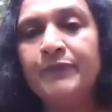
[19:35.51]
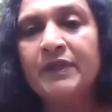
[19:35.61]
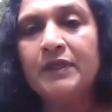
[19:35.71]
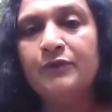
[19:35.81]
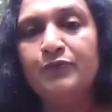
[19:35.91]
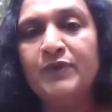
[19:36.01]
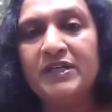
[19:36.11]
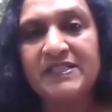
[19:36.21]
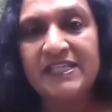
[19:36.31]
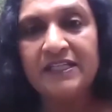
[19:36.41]
if we are
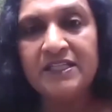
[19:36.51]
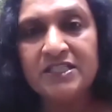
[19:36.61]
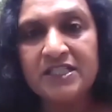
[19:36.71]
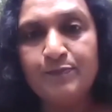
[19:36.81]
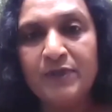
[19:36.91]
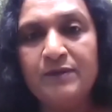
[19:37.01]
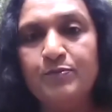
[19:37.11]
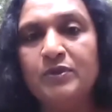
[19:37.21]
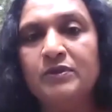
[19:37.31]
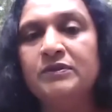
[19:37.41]
sedentary
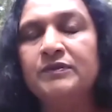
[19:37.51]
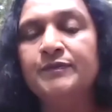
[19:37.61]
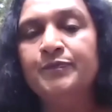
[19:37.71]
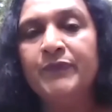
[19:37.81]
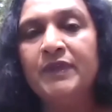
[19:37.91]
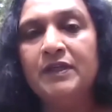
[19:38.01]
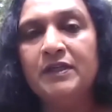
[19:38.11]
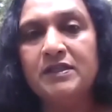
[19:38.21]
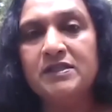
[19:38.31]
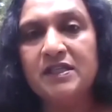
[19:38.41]
people, it
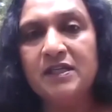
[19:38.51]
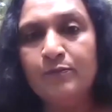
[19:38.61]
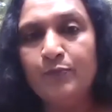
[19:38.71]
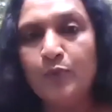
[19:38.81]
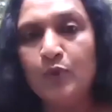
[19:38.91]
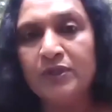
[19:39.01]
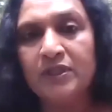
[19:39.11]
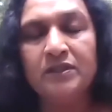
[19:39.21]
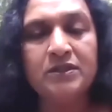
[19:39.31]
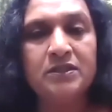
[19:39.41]
is
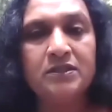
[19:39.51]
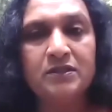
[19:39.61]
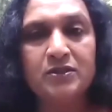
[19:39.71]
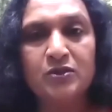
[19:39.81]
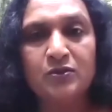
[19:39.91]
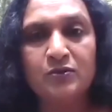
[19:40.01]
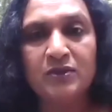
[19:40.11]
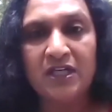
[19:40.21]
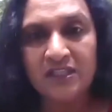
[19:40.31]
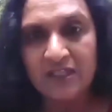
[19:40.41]
important to
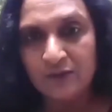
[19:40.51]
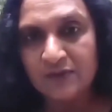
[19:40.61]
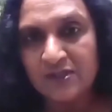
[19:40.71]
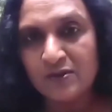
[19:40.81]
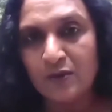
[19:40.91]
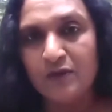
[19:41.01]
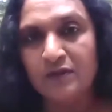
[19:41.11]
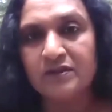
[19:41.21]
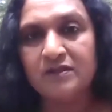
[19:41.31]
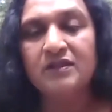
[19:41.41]
cut down the
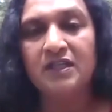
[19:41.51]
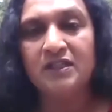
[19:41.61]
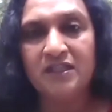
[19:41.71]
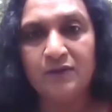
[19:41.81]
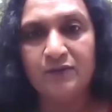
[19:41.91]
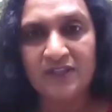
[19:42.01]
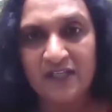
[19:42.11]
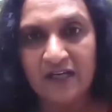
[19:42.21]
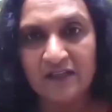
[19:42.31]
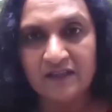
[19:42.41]
salt, cut down the
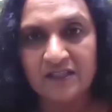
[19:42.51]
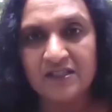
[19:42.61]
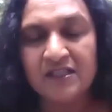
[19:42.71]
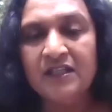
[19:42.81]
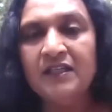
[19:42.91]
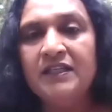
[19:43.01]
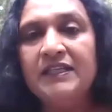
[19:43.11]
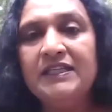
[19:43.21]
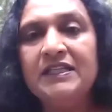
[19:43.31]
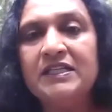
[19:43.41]
calories,
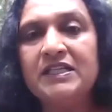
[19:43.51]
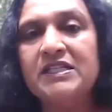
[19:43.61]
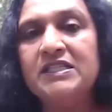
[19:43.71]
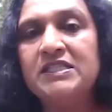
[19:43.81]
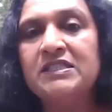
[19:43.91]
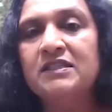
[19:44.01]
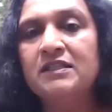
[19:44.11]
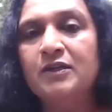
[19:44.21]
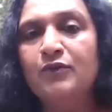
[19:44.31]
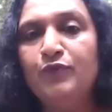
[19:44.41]
increase
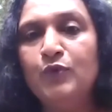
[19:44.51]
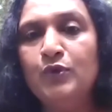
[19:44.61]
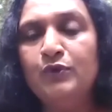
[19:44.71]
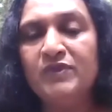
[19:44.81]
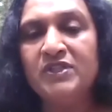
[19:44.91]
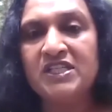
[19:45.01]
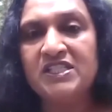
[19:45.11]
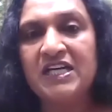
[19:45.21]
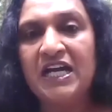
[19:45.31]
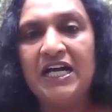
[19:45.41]
food which has
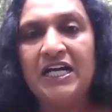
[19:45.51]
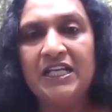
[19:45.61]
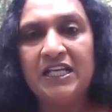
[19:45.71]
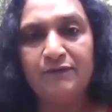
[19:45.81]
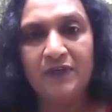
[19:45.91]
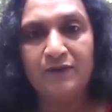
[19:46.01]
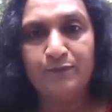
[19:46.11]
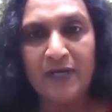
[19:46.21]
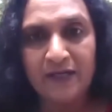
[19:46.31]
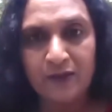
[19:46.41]
high level of
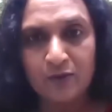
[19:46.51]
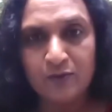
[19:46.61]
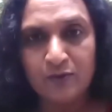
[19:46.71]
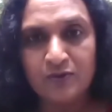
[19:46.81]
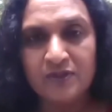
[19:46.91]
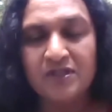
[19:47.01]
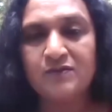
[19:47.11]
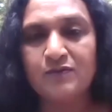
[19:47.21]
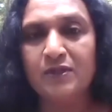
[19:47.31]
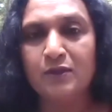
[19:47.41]
micronutrients
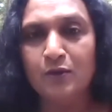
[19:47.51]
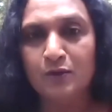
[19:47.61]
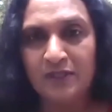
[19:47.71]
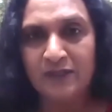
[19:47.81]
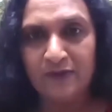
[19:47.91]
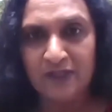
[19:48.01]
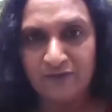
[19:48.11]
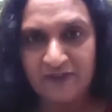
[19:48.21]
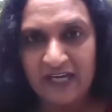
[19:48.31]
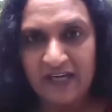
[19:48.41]
with low level of
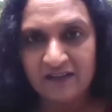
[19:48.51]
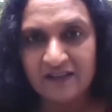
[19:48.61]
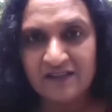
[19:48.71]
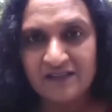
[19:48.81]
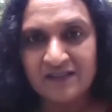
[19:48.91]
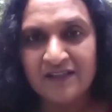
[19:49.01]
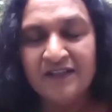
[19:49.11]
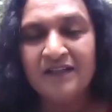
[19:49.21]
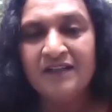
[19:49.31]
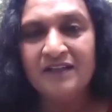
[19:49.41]
calories,
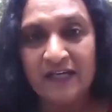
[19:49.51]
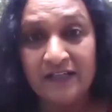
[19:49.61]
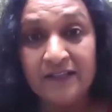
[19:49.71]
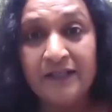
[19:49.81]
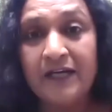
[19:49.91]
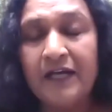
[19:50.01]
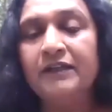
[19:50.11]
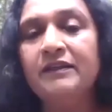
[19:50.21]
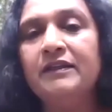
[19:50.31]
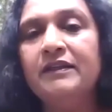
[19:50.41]
mm-hmm. right? And